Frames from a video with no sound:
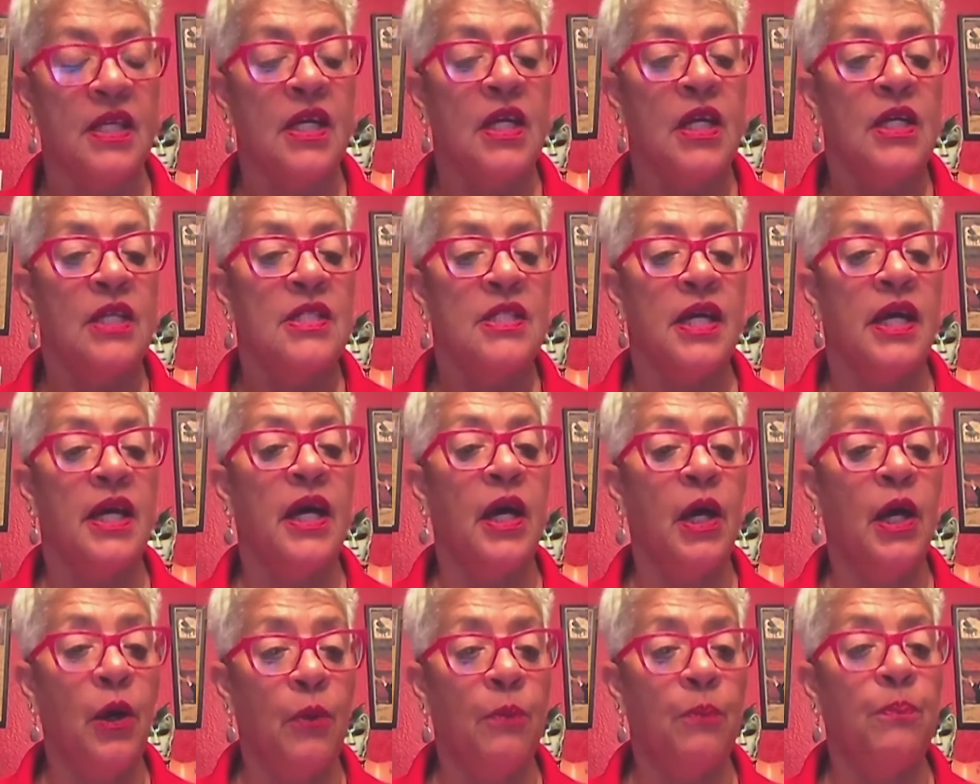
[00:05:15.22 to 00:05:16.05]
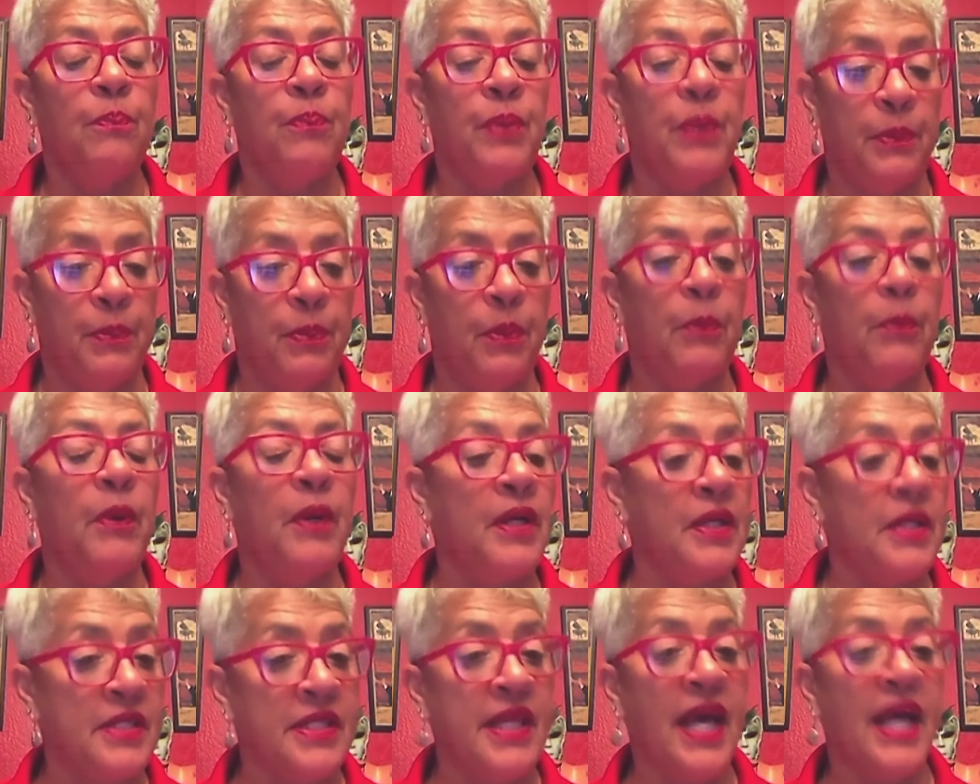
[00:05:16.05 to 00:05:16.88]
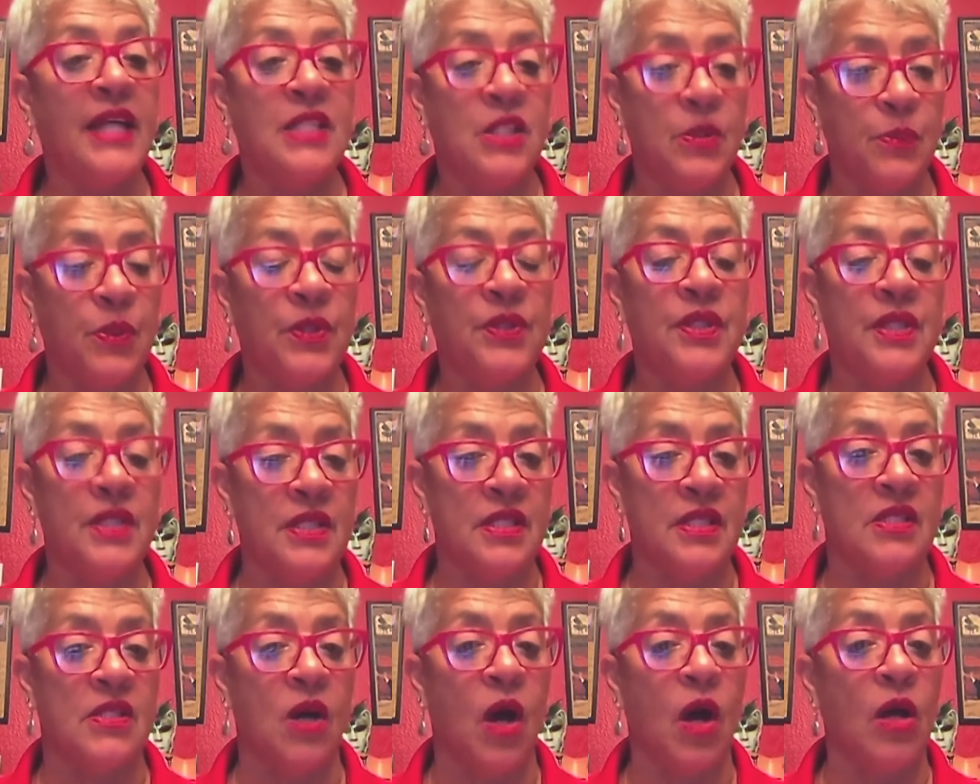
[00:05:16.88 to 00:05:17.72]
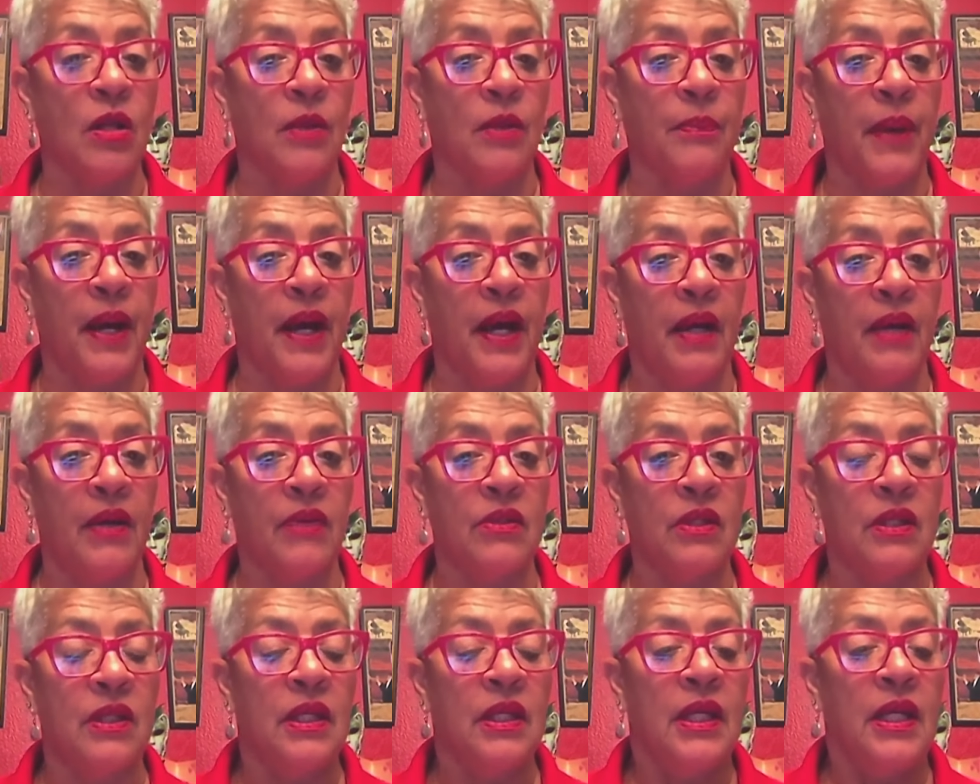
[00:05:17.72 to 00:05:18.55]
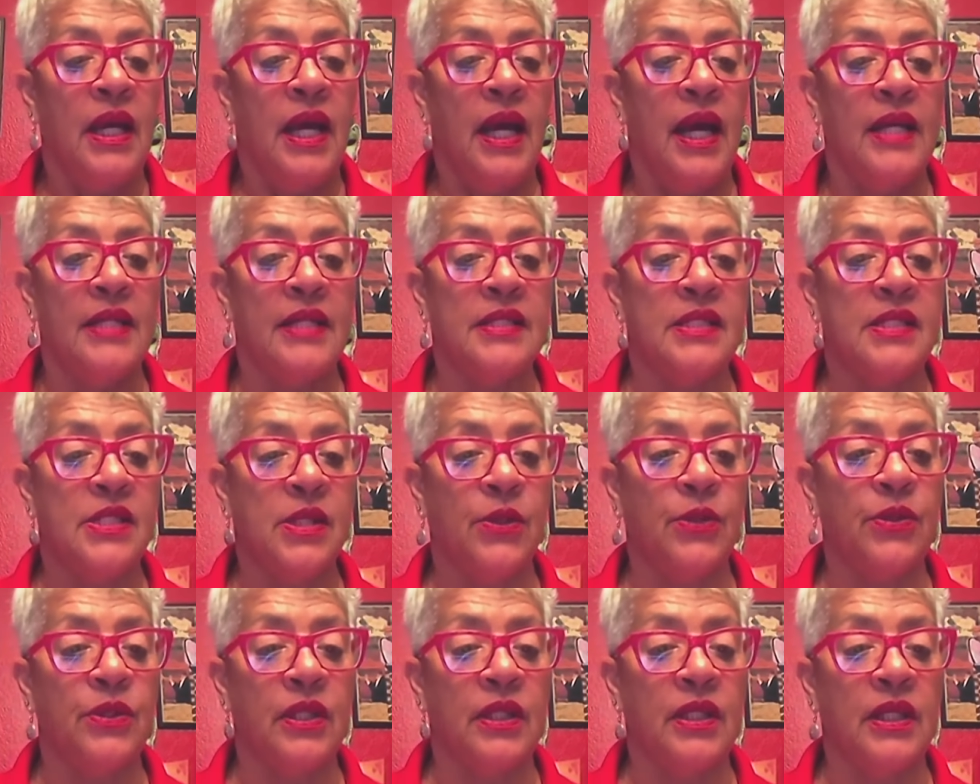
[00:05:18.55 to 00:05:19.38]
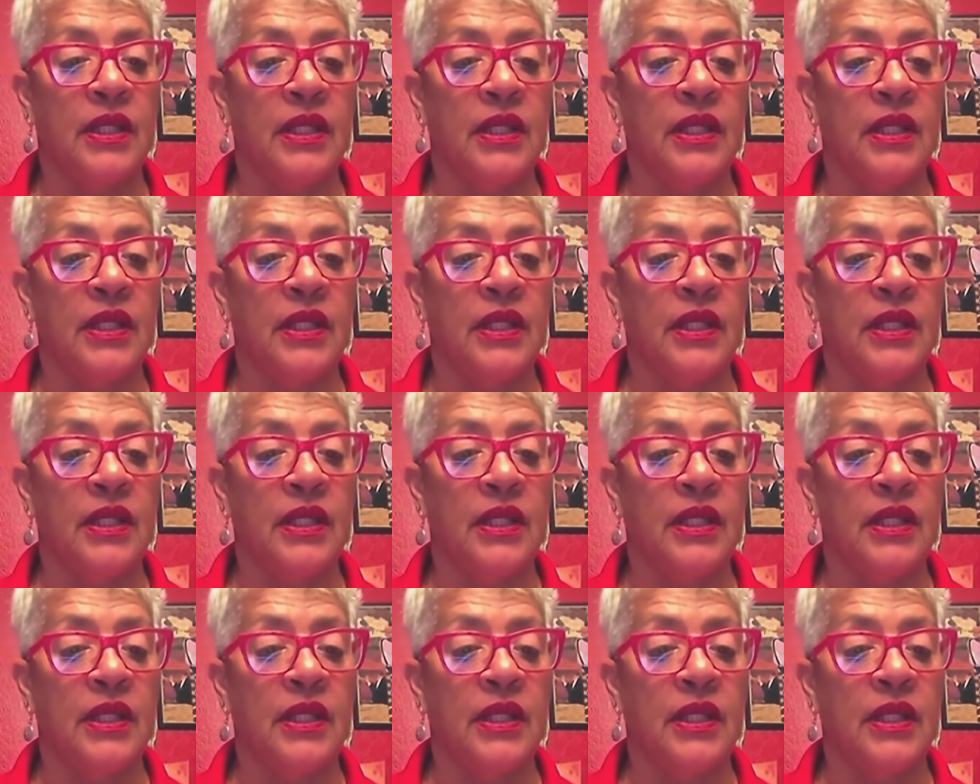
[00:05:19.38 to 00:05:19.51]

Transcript: to help people because that's what this is all about. And certainly,